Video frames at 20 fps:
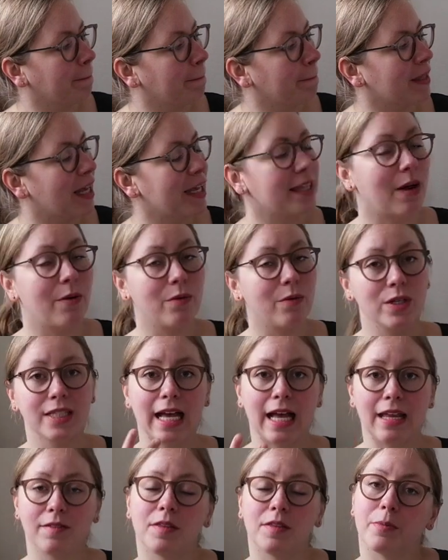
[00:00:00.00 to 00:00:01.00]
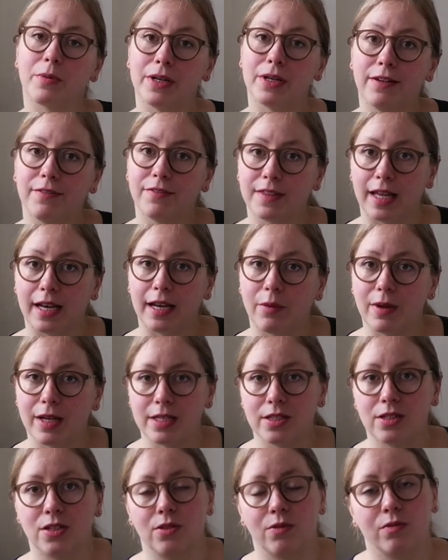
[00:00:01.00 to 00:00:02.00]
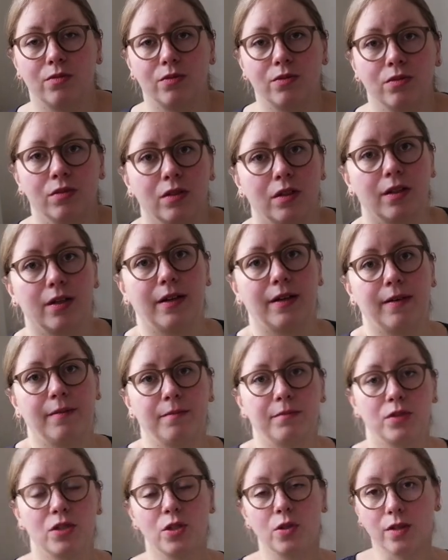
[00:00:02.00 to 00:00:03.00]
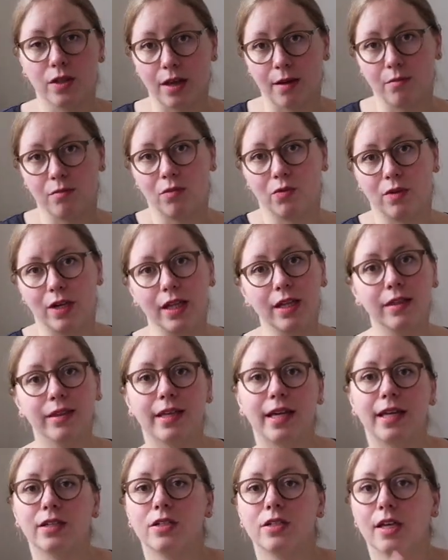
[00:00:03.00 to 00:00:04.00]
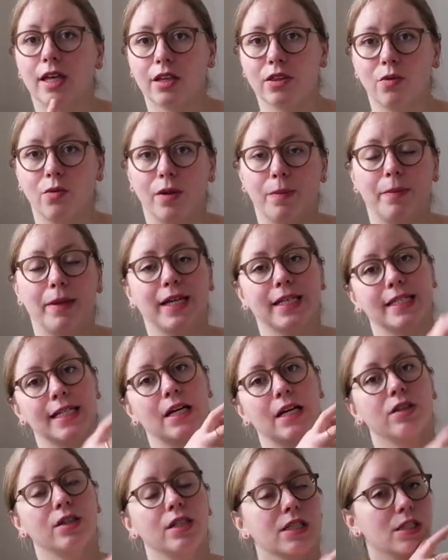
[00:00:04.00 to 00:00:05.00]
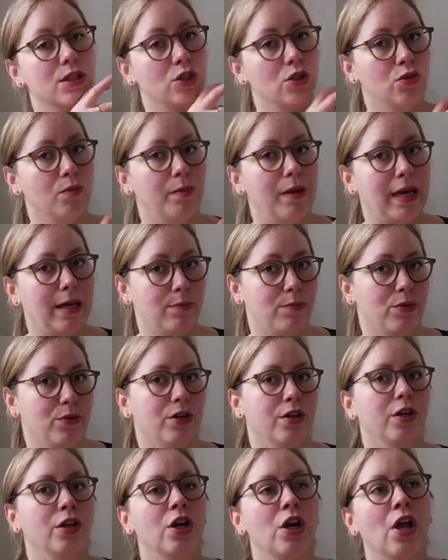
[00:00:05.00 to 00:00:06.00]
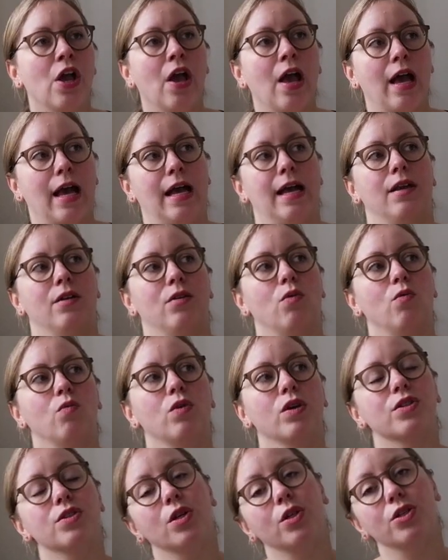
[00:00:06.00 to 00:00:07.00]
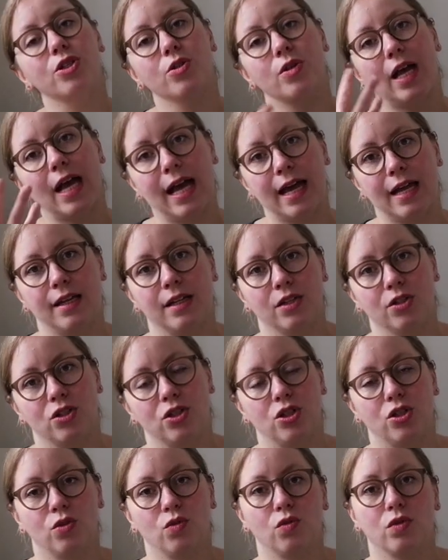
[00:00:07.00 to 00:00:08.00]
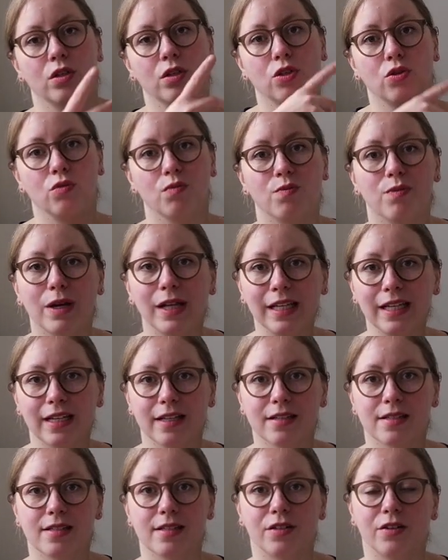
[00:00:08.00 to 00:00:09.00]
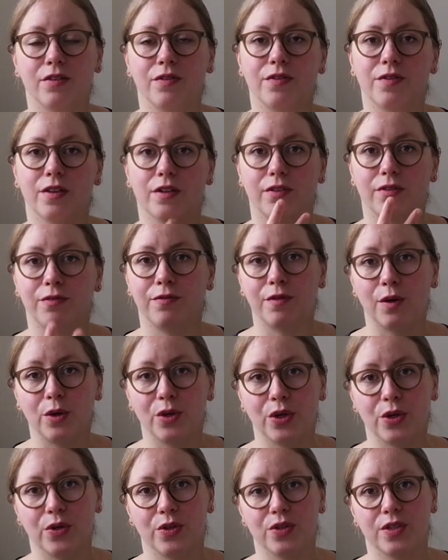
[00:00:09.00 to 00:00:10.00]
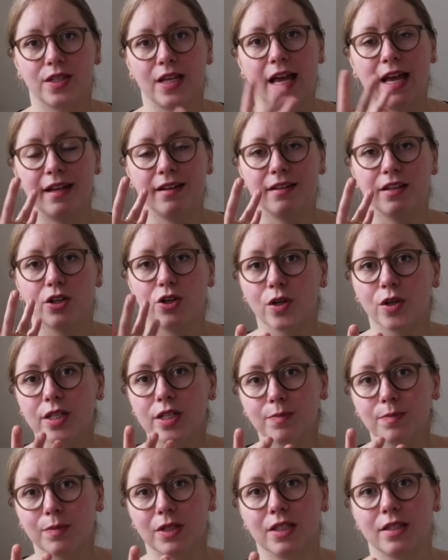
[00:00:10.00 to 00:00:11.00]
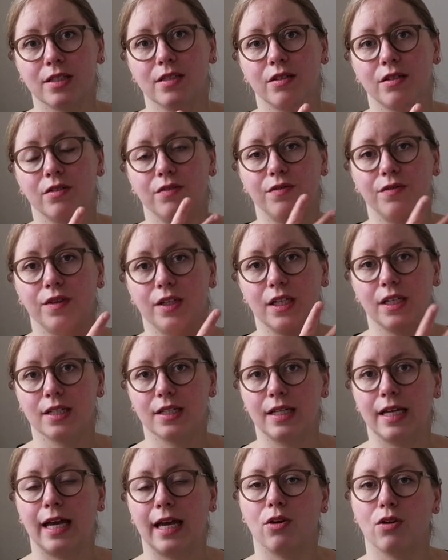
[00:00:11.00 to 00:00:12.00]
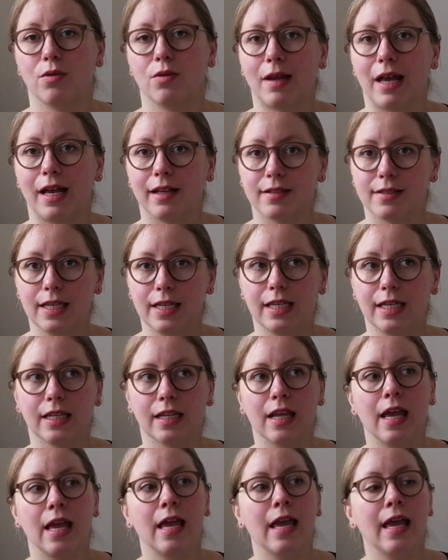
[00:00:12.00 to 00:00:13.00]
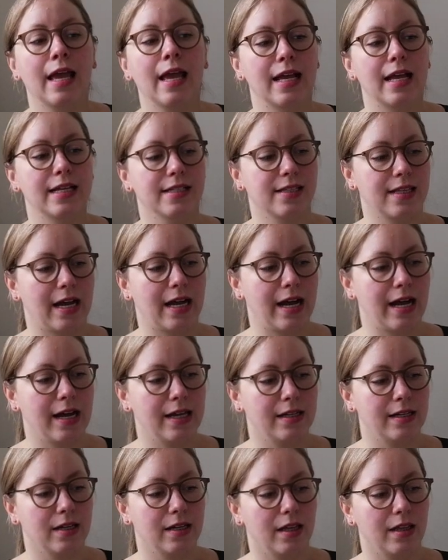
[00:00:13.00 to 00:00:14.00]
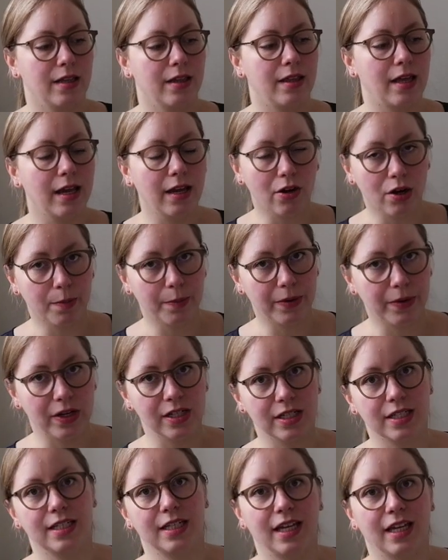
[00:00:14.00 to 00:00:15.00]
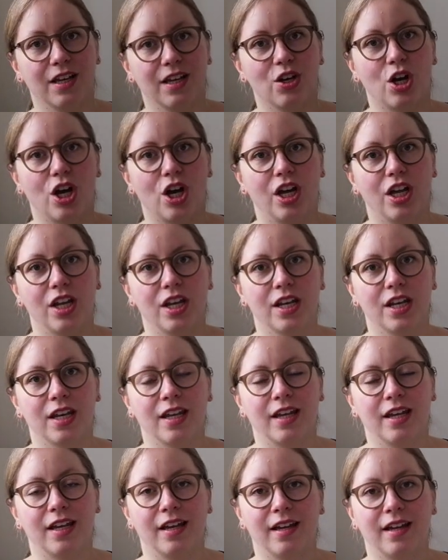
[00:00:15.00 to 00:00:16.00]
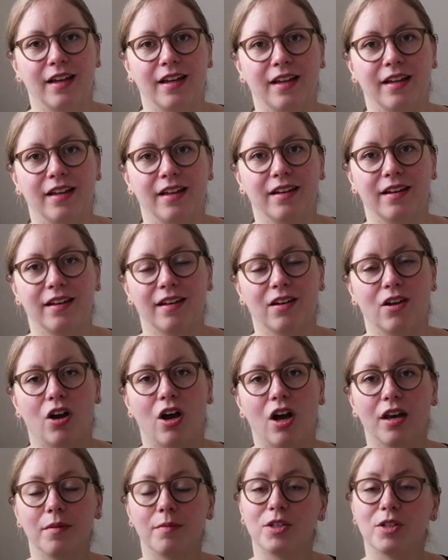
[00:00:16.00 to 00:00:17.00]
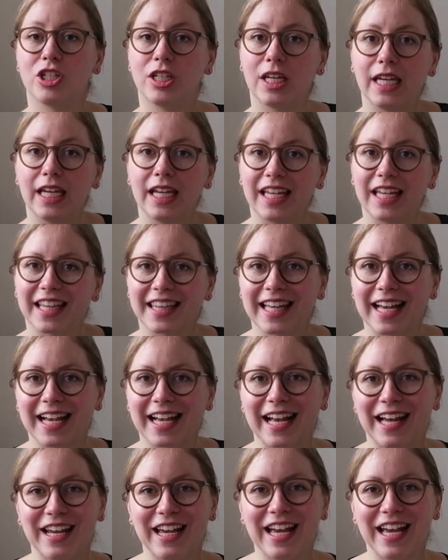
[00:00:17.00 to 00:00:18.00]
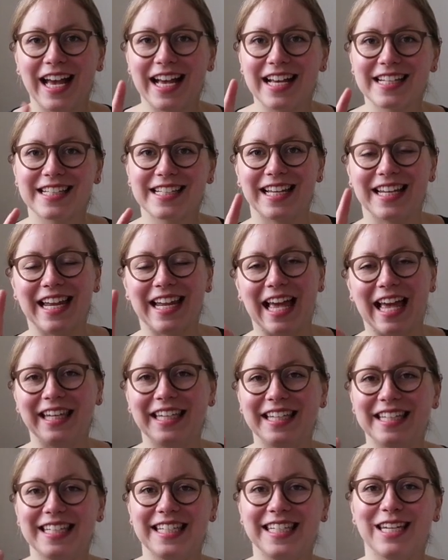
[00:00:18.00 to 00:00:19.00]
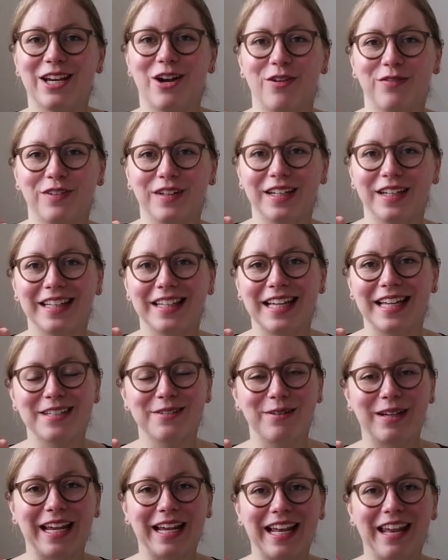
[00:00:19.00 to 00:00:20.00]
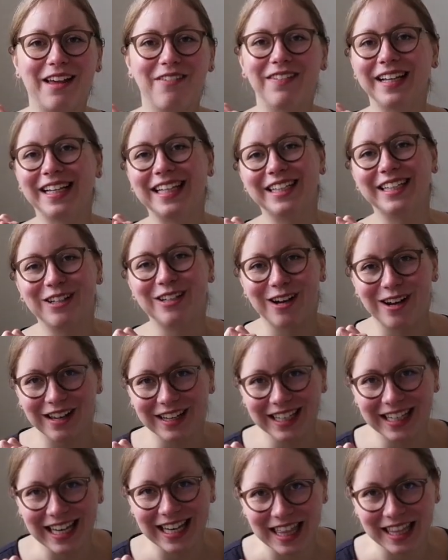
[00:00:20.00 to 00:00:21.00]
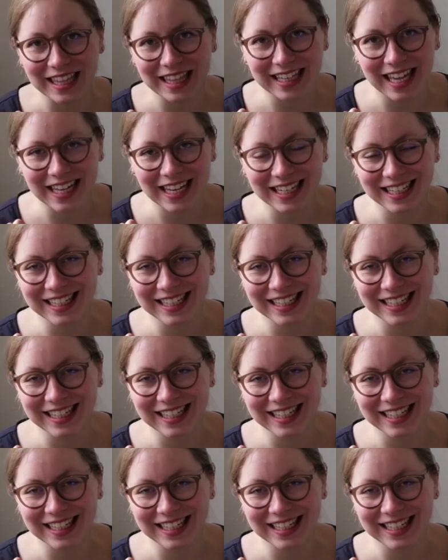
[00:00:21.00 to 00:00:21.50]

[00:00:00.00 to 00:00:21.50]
that was kind of the brief that I went to them with, and together we picked out this new paper. And what's also adding to the new brilliance of the photos and the crispness of the entire magazine is that they are printing on a machine that kind of has an LED oven. That's what I lovingly call it at the end.